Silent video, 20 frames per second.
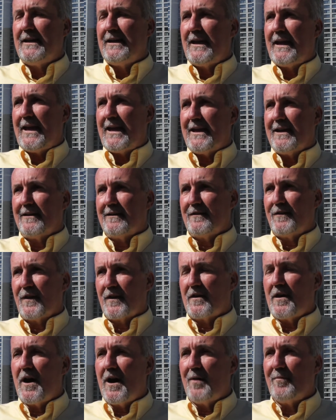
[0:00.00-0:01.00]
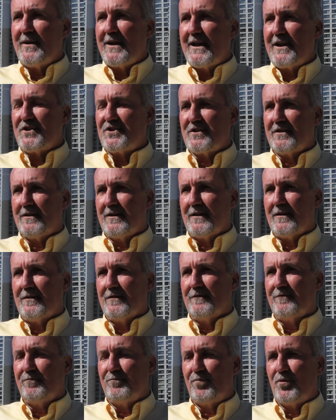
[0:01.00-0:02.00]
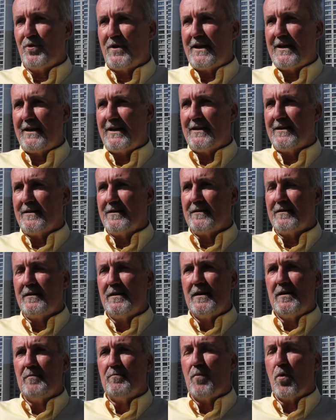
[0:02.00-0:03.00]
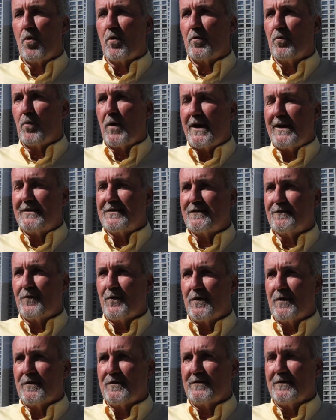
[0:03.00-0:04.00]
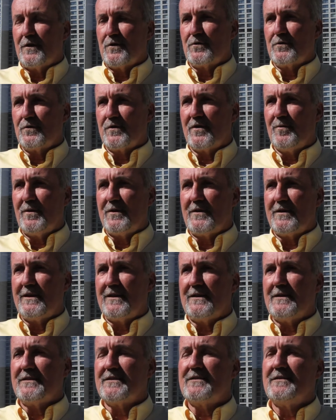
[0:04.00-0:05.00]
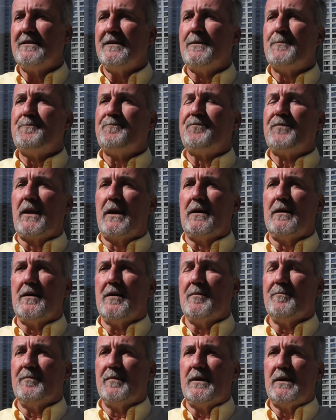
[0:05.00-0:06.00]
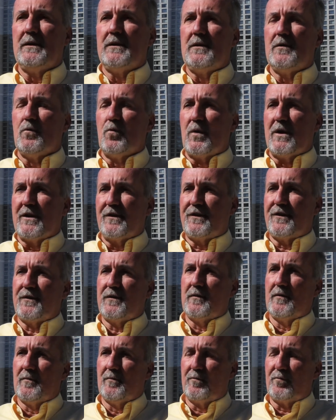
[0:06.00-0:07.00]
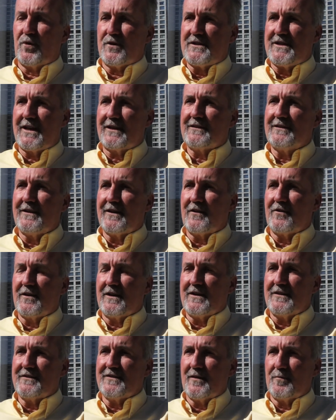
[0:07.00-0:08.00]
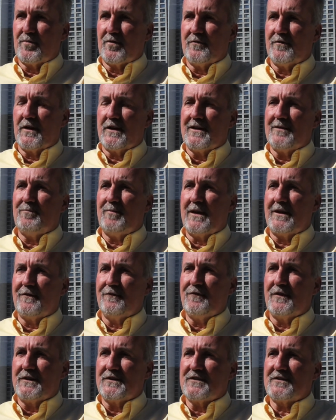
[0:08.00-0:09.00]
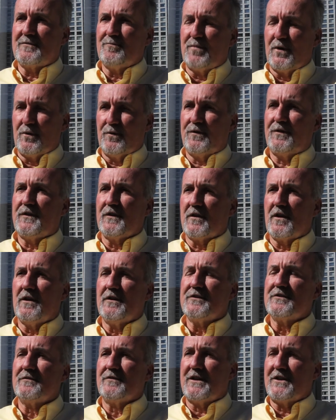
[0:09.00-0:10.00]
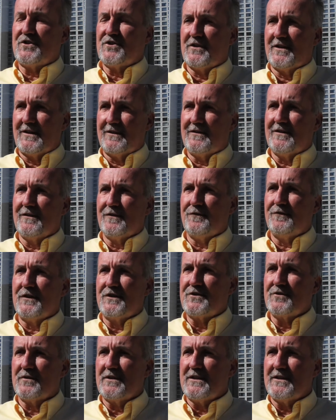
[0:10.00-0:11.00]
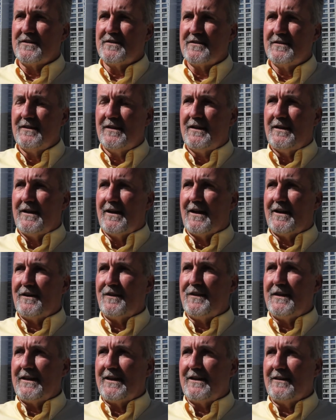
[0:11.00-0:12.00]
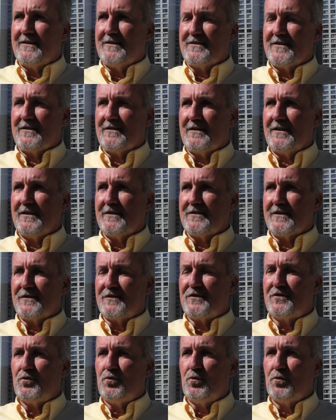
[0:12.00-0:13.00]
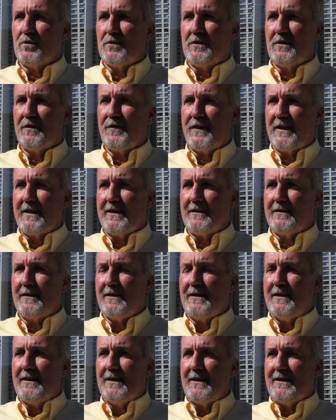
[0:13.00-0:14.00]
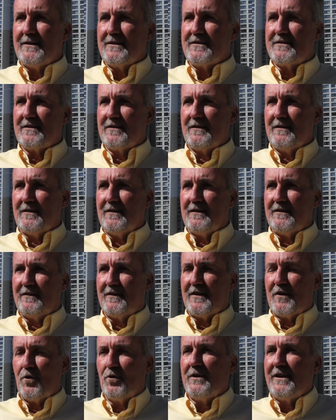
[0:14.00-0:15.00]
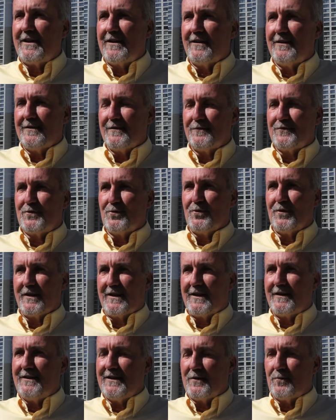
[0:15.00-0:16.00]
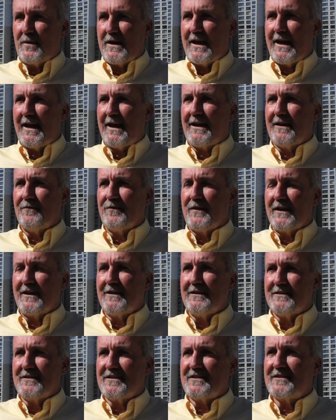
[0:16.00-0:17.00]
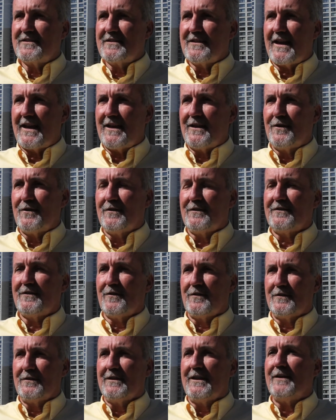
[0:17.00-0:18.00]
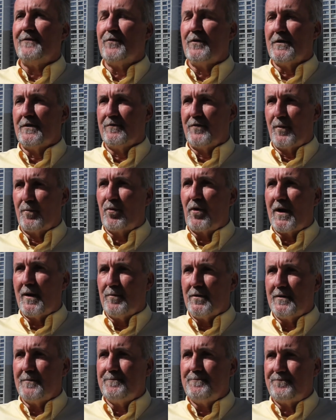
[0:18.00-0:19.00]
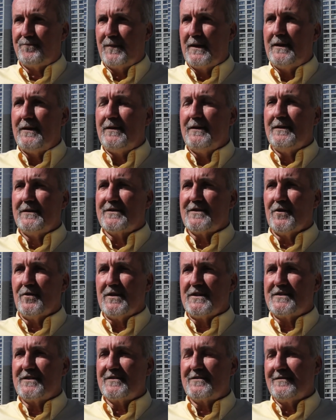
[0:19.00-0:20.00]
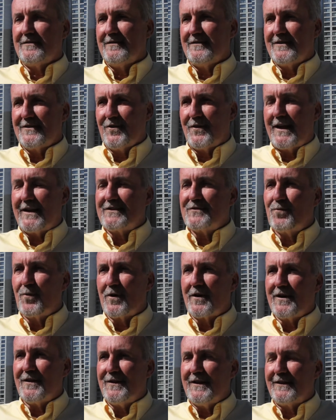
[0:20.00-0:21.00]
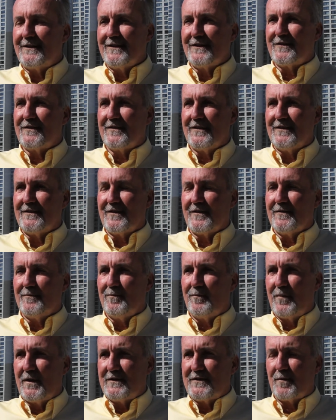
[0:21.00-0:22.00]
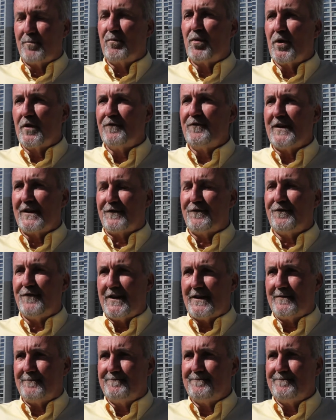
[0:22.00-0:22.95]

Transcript: And the combination of putting in more rights for those local communities um, with protected areas that provide benefits both to conservation and to the fisheries, I think is a, is a tool that is, is the only kind of tool that I think we have that can scale to the level of the problem. So, it's, so that's where I think this is a, is a perfect fit.